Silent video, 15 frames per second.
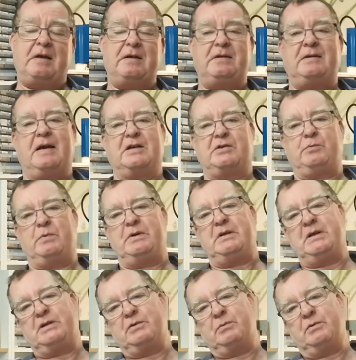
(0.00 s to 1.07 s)
Yes, we
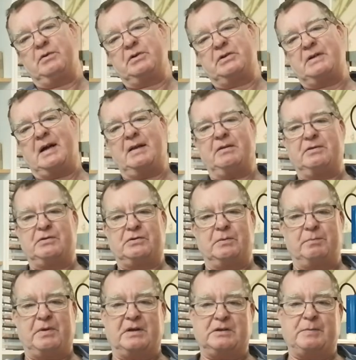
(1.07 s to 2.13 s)
need to understand
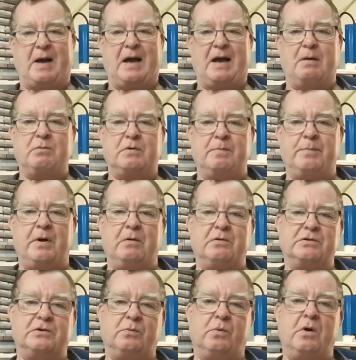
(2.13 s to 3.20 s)
some things about how
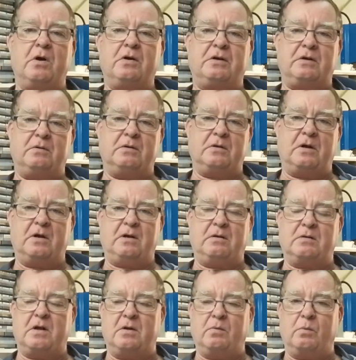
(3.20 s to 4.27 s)
components are working
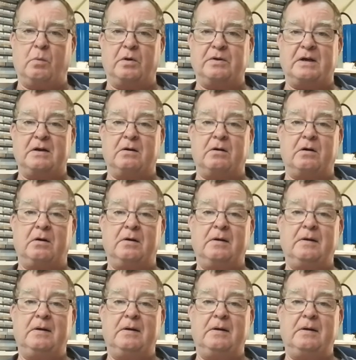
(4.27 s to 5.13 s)
and, and what they are.